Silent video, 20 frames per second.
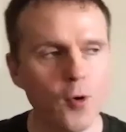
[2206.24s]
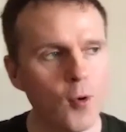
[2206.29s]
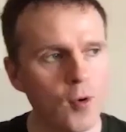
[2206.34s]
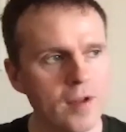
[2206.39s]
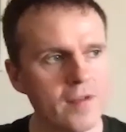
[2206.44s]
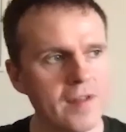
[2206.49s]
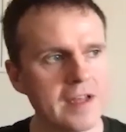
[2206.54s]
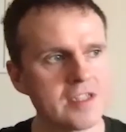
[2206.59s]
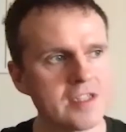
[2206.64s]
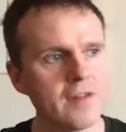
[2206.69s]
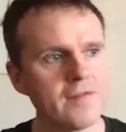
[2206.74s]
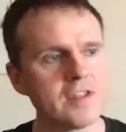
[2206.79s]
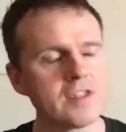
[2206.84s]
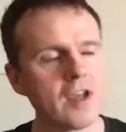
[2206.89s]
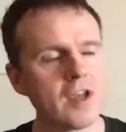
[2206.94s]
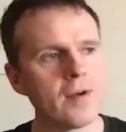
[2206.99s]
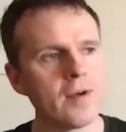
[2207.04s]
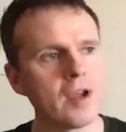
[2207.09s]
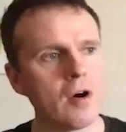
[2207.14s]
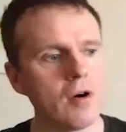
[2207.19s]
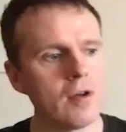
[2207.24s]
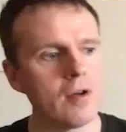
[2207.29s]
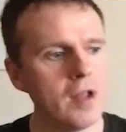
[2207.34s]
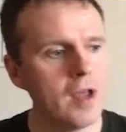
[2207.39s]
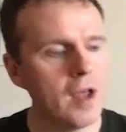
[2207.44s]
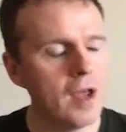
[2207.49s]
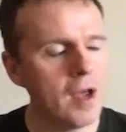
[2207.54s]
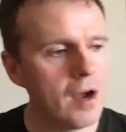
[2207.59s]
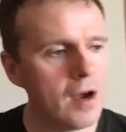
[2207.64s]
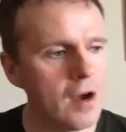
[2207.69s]
all of that stuff is going
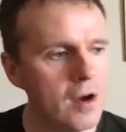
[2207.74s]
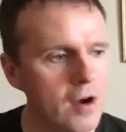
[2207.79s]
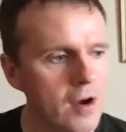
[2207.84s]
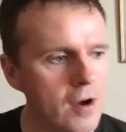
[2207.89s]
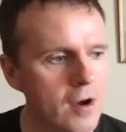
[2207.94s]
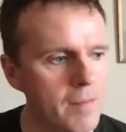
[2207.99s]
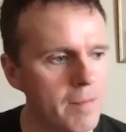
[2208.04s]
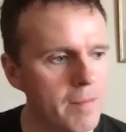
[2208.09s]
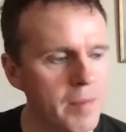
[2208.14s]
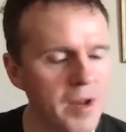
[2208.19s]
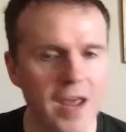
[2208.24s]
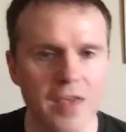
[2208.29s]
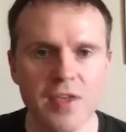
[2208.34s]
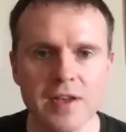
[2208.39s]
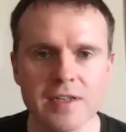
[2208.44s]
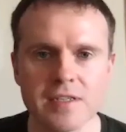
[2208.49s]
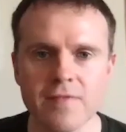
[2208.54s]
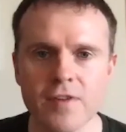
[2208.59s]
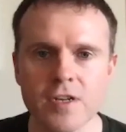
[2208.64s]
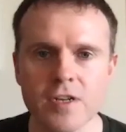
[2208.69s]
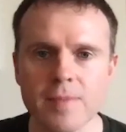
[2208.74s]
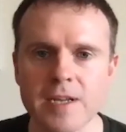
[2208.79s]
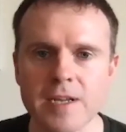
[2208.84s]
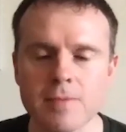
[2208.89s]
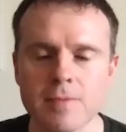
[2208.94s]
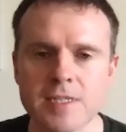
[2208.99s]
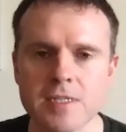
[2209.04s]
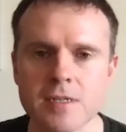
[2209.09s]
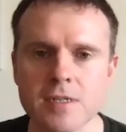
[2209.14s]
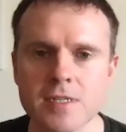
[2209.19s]
on. Um, but I think it's a
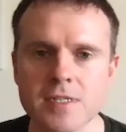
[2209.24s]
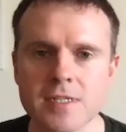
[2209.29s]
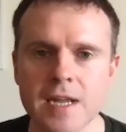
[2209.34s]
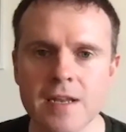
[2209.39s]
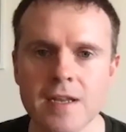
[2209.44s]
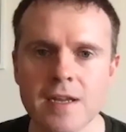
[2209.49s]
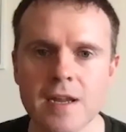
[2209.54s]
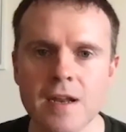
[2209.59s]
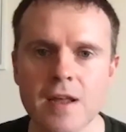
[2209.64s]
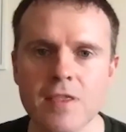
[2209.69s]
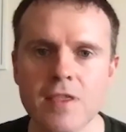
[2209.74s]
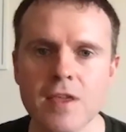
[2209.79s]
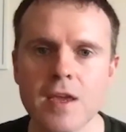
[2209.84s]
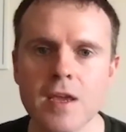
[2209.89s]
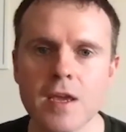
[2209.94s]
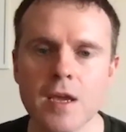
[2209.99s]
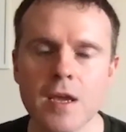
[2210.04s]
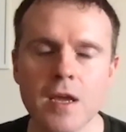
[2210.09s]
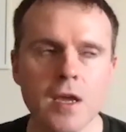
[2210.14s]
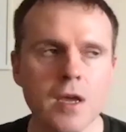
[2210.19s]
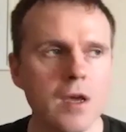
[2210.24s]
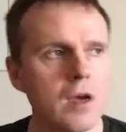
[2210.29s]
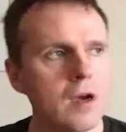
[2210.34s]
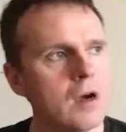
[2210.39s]
fundamental misunderstanding, and I think